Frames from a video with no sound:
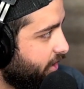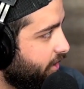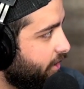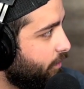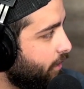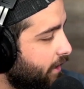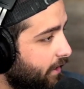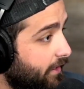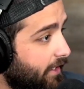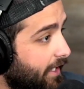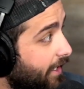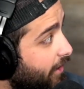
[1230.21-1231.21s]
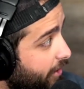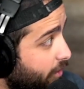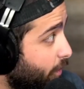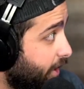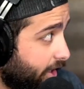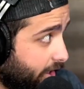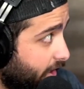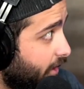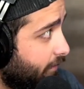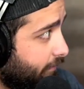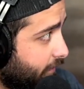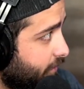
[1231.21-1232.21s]
You know, are you working any
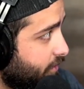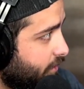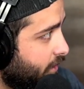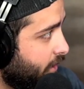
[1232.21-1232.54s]
offers?